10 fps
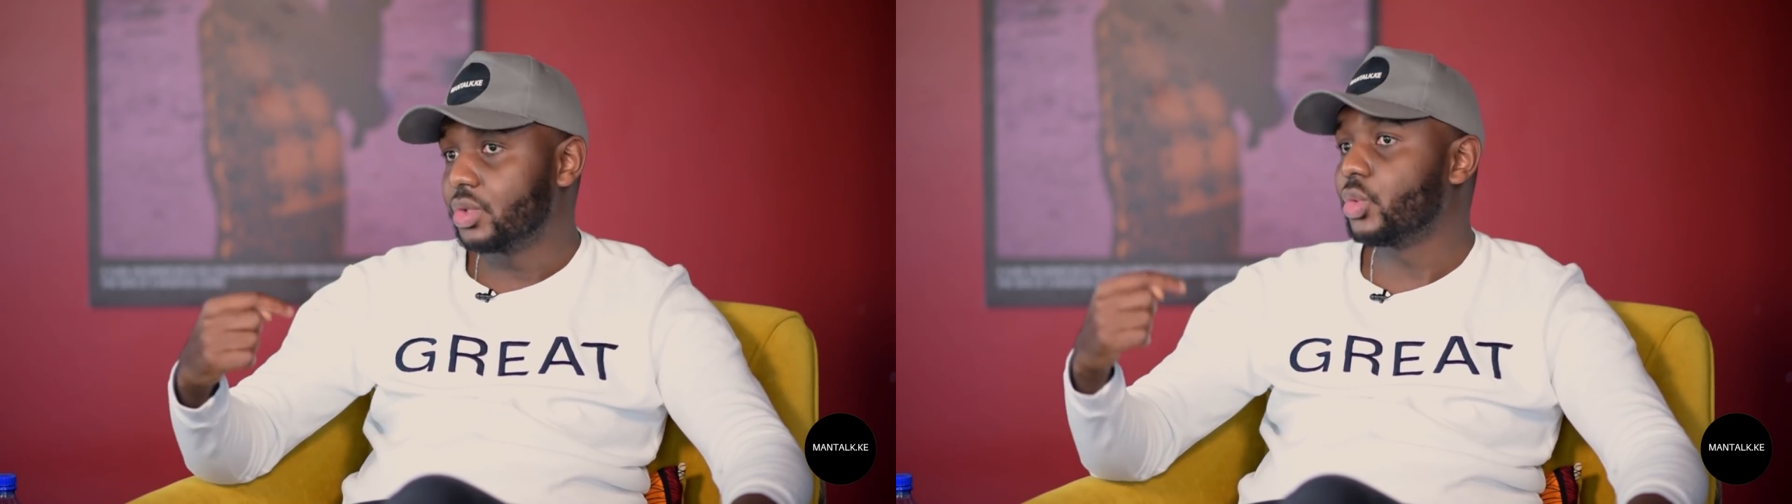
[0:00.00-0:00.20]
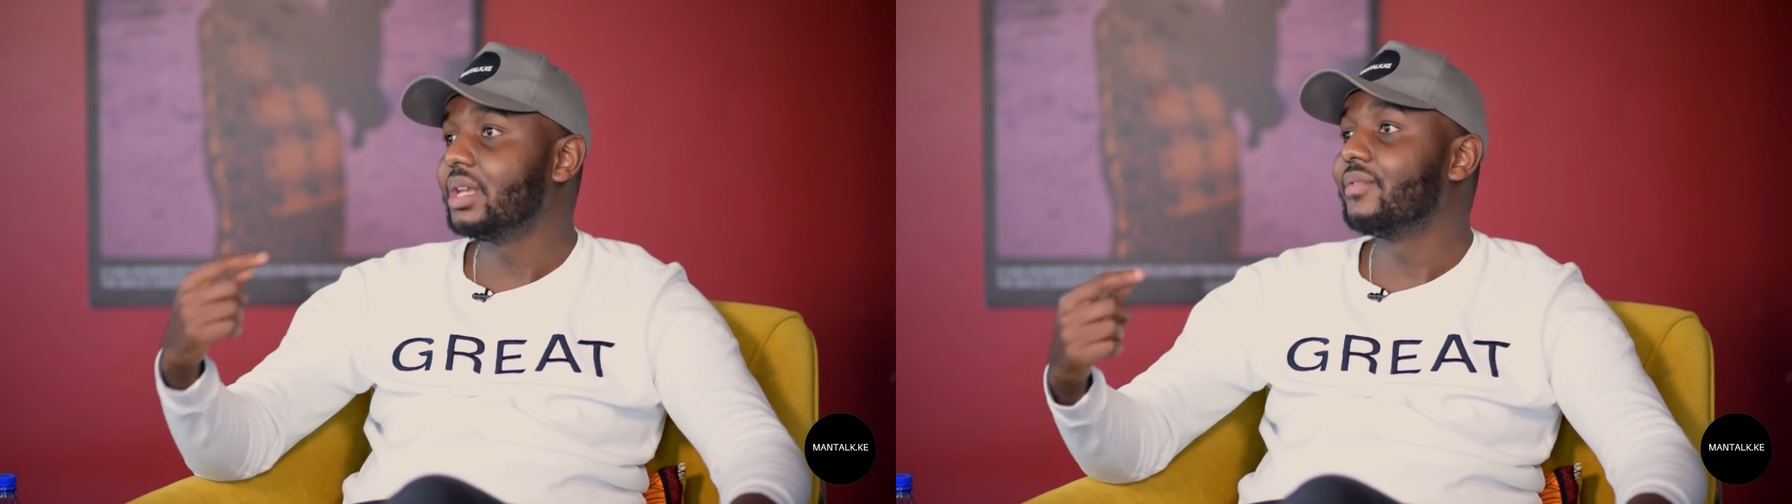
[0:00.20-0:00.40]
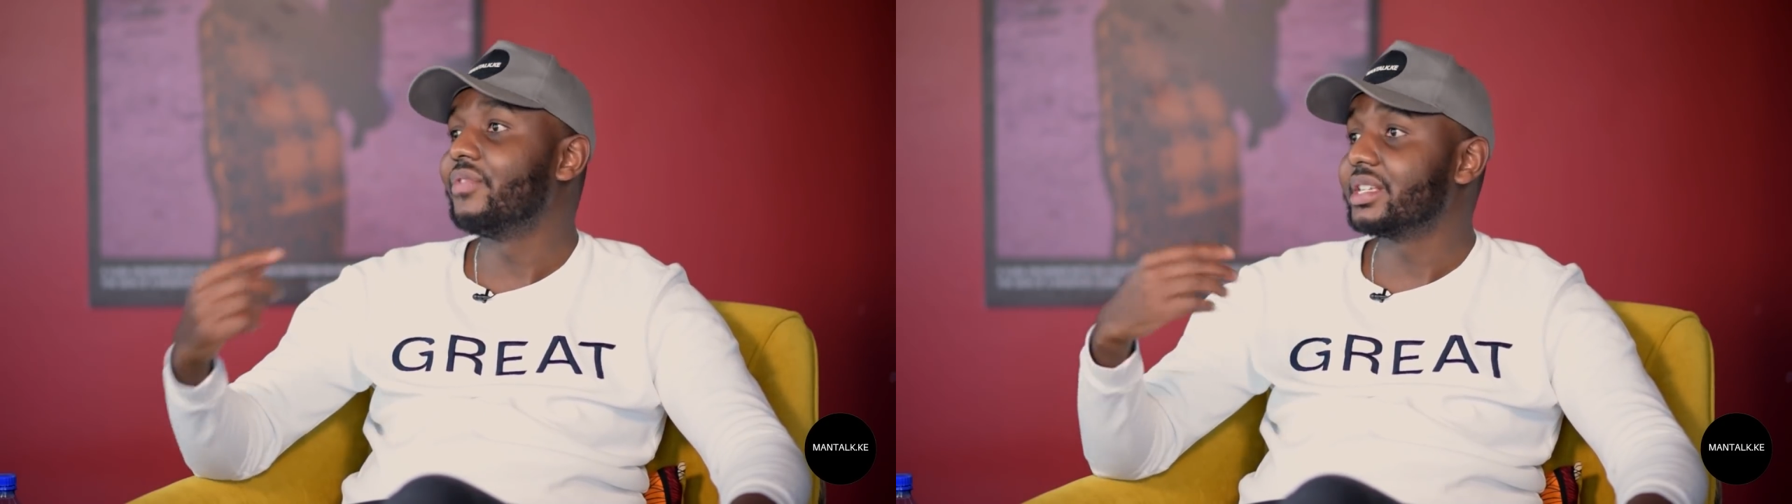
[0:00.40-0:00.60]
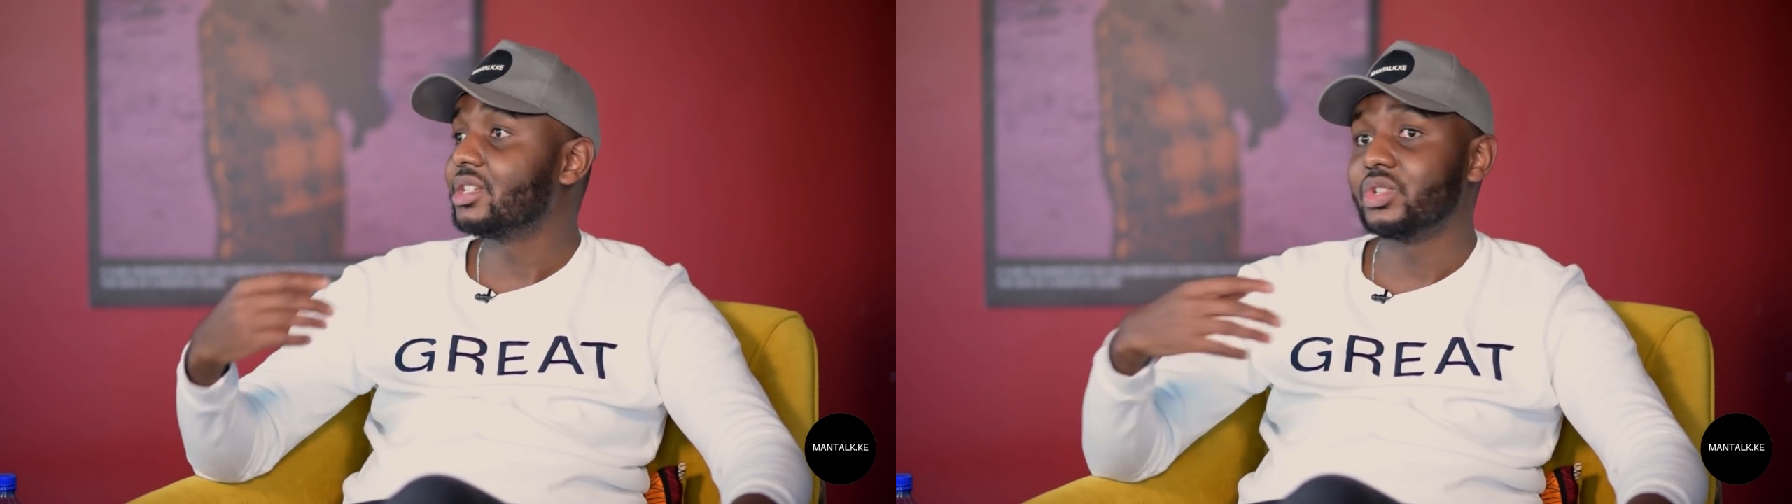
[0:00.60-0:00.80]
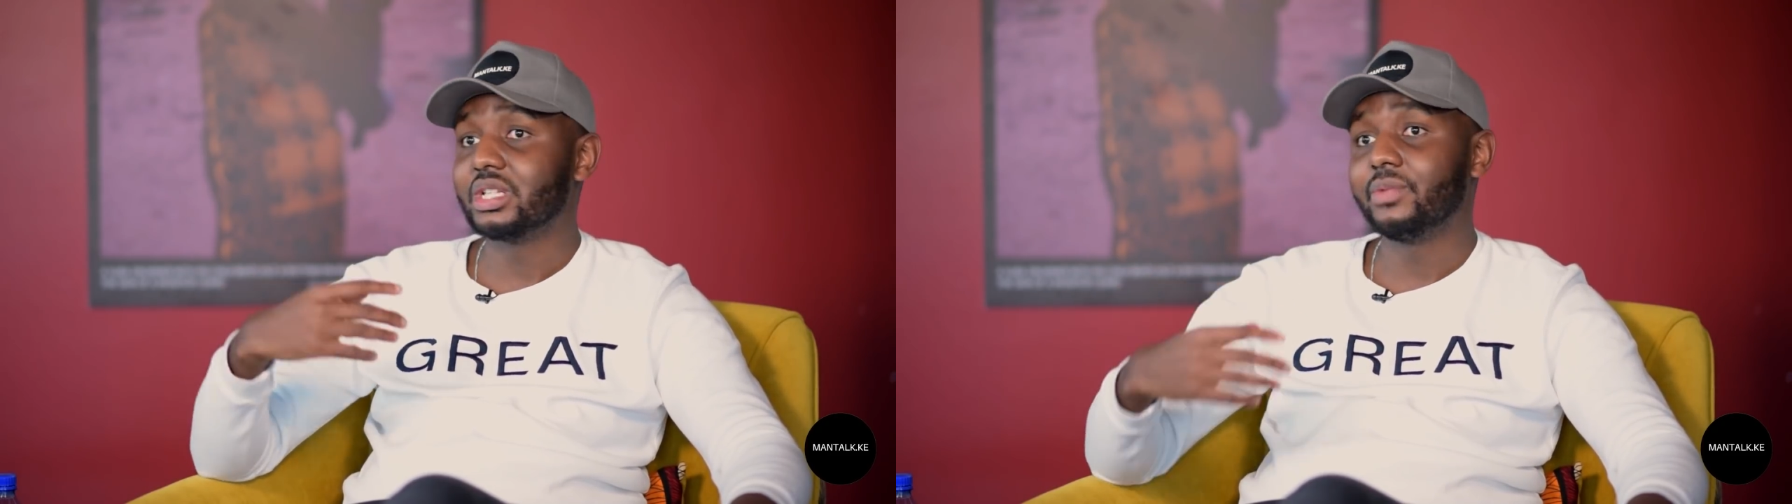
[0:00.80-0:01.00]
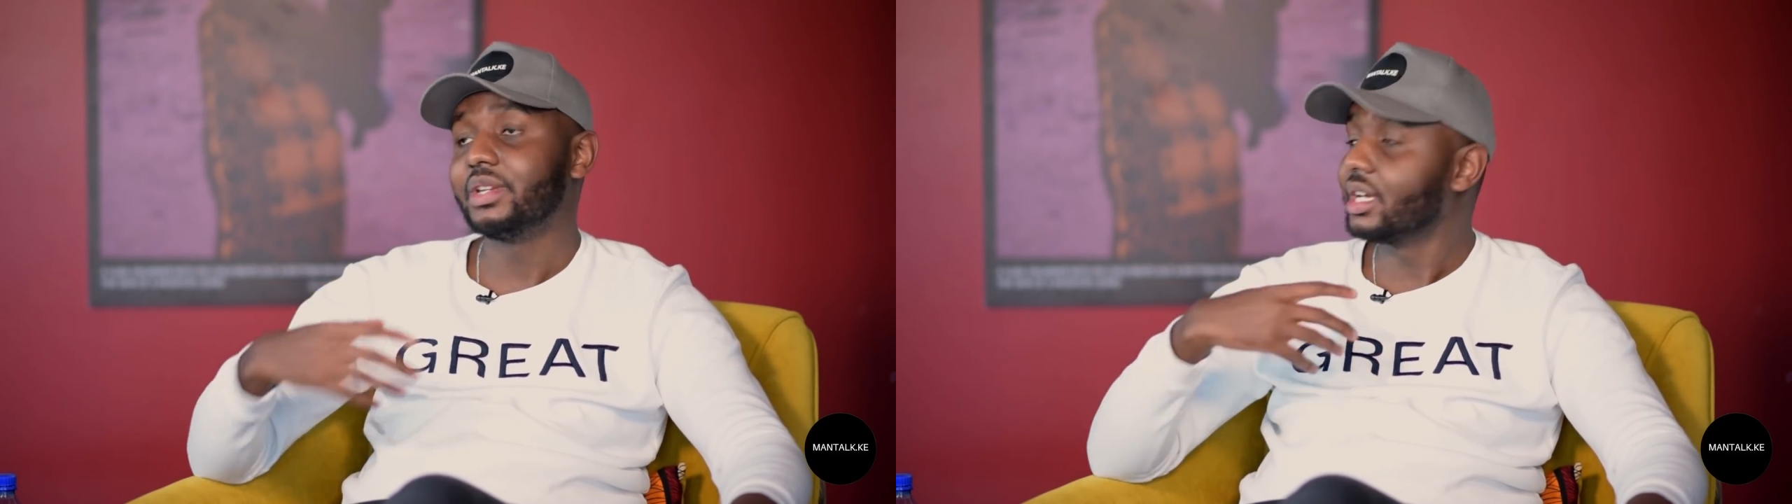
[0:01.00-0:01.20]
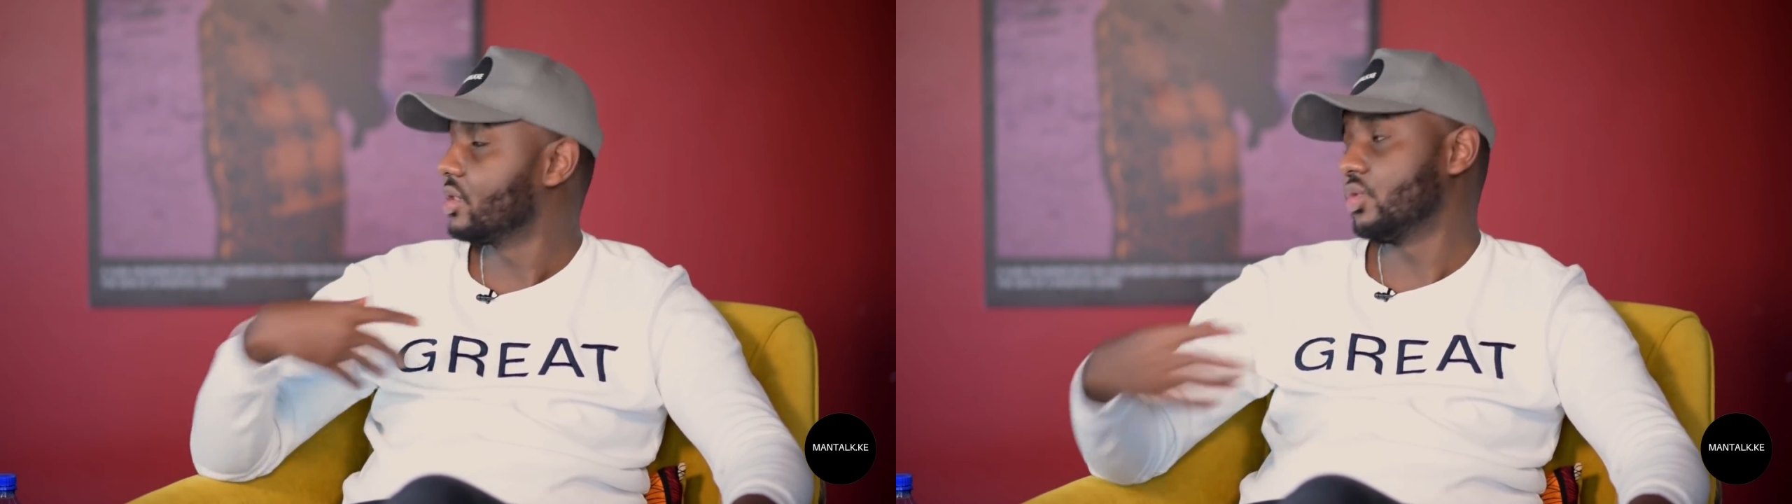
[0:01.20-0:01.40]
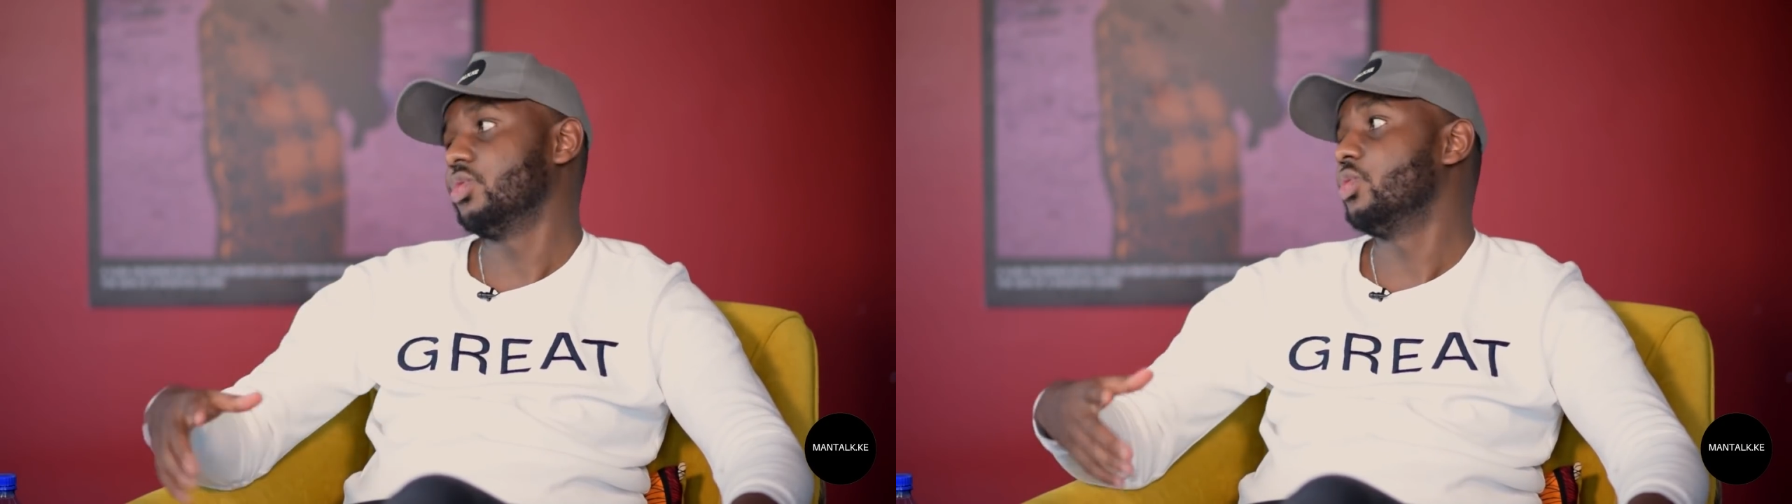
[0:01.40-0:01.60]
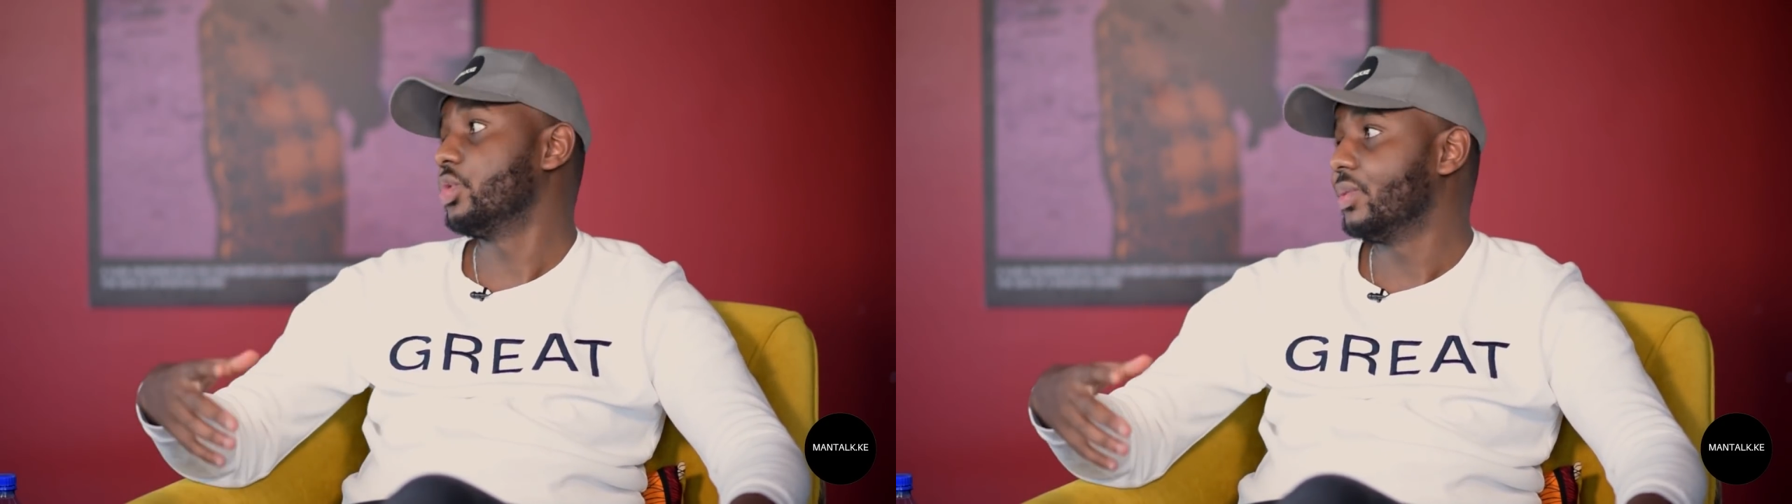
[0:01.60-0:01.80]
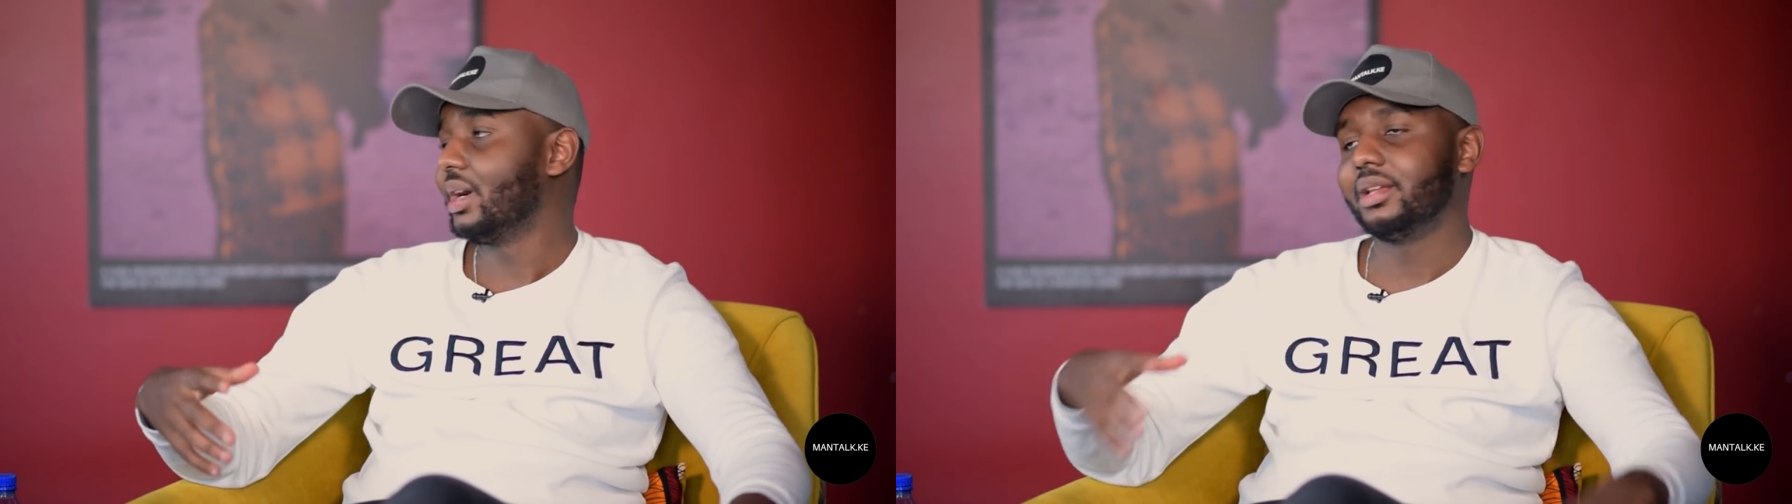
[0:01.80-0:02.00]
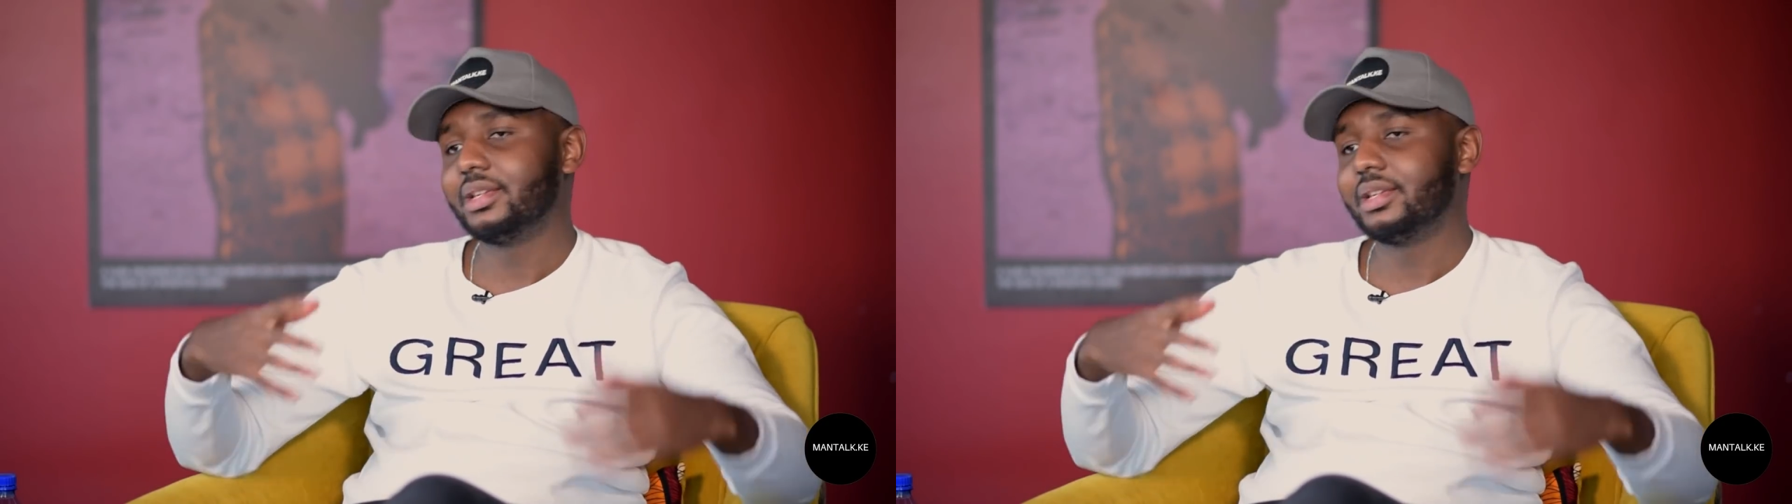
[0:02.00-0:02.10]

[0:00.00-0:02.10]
to invest in yourself and getting to know who you are.